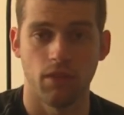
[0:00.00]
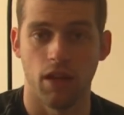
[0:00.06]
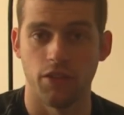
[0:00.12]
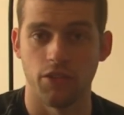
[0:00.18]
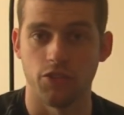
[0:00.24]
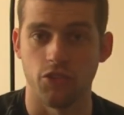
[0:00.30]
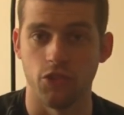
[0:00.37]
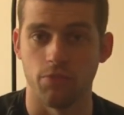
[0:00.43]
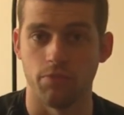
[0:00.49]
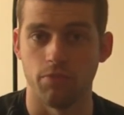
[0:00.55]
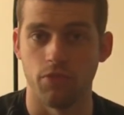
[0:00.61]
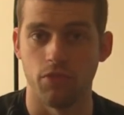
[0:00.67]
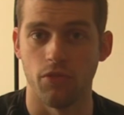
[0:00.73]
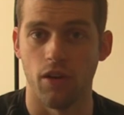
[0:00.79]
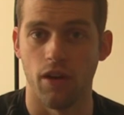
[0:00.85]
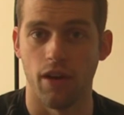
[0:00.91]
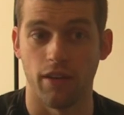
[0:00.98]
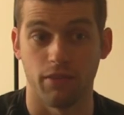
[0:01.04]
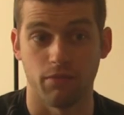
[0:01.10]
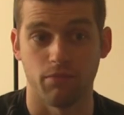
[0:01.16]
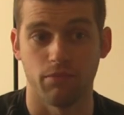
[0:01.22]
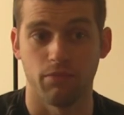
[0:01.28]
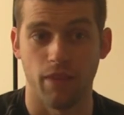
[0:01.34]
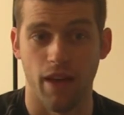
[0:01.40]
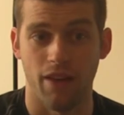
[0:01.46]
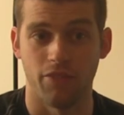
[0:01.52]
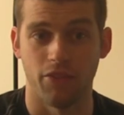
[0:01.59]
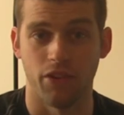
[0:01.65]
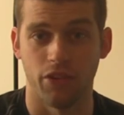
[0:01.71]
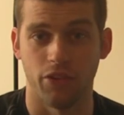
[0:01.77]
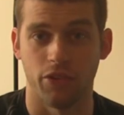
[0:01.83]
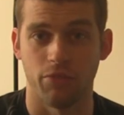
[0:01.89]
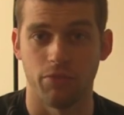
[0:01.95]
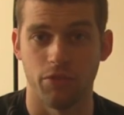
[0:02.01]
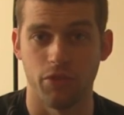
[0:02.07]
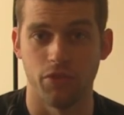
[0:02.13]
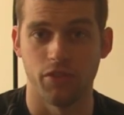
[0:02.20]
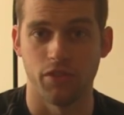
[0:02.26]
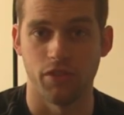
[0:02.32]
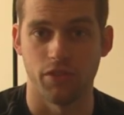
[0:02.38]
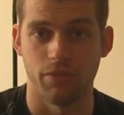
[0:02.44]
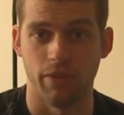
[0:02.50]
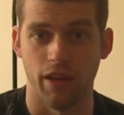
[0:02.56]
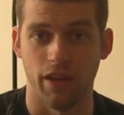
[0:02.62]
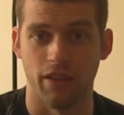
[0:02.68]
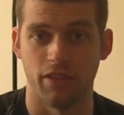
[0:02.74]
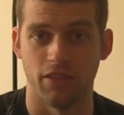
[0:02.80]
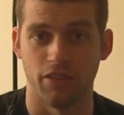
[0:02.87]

just hope you have another computer system handy